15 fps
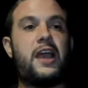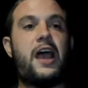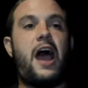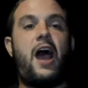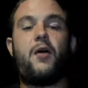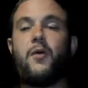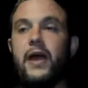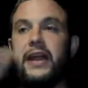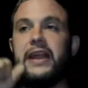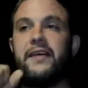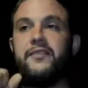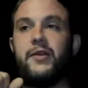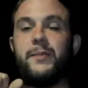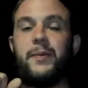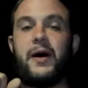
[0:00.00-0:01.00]
"All right,
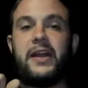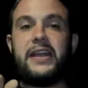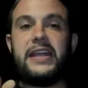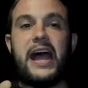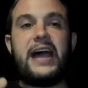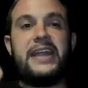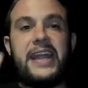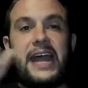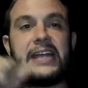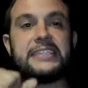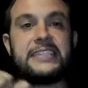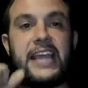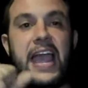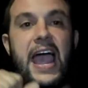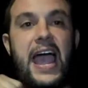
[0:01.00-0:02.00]
everybody, our next
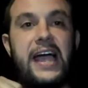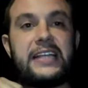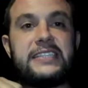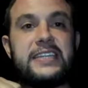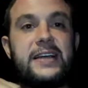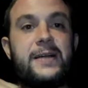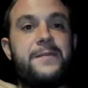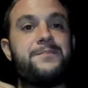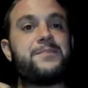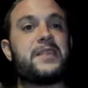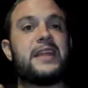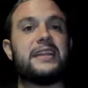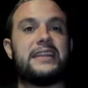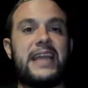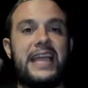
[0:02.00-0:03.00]
act,
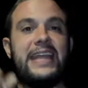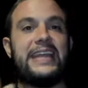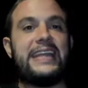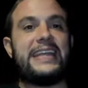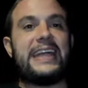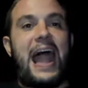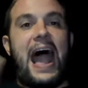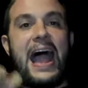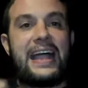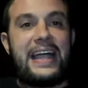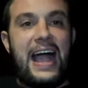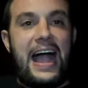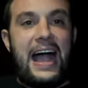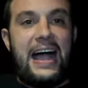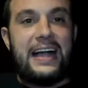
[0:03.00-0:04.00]
Lady Gaga."